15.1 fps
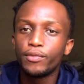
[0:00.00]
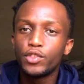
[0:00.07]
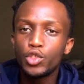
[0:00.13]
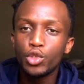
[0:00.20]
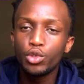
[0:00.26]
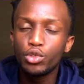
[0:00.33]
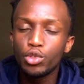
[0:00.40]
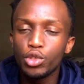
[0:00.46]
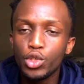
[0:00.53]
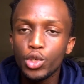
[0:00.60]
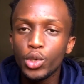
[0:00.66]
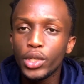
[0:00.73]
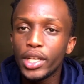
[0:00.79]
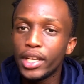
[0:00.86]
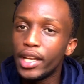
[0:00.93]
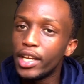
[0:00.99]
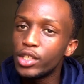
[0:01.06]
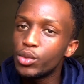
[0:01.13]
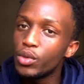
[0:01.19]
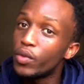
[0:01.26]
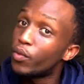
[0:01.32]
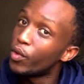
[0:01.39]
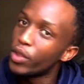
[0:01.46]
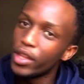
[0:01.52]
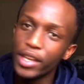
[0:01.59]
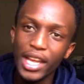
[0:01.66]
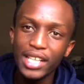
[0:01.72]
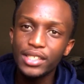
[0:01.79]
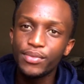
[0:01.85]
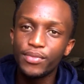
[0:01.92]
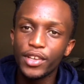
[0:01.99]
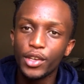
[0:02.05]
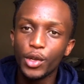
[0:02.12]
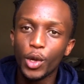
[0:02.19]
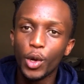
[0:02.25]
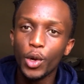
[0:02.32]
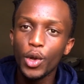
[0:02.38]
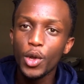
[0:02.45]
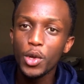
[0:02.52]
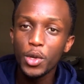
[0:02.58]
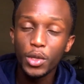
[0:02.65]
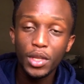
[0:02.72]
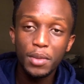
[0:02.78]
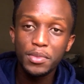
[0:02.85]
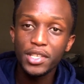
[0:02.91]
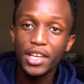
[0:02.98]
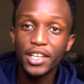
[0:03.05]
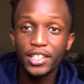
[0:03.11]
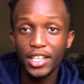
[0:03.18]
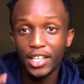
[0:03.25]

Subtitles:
to tune in next week for the next video, you know what I'm saying?